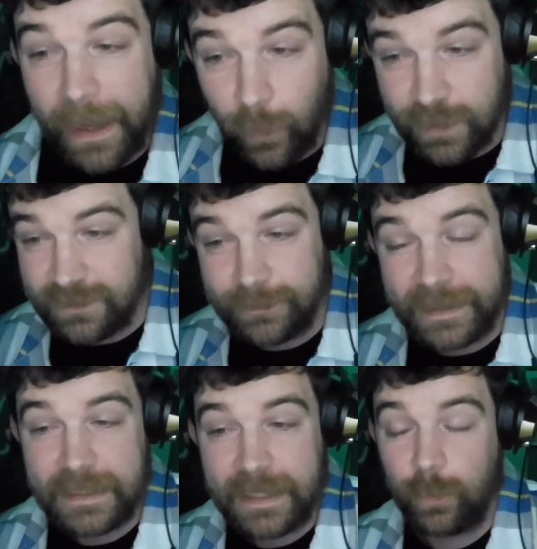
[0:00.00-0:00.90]
It wasn't
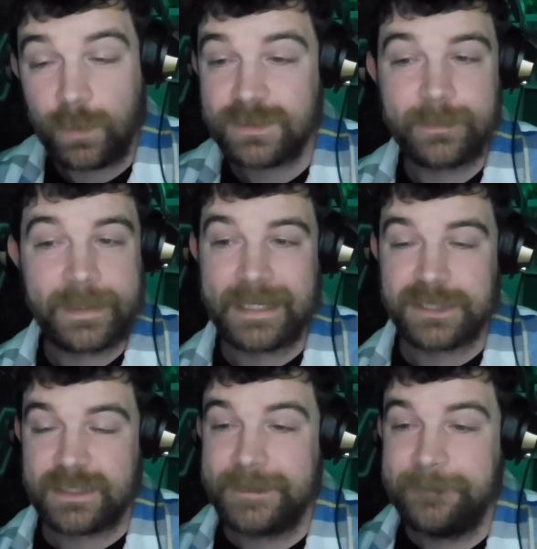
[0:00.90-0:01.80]
me. It wasn't me,
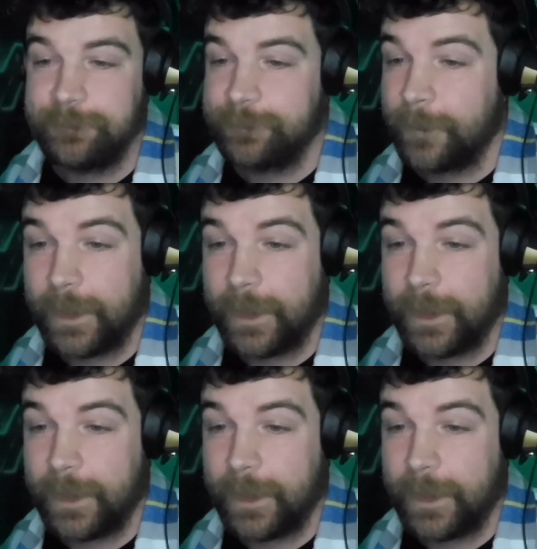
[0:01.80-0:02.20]
actually.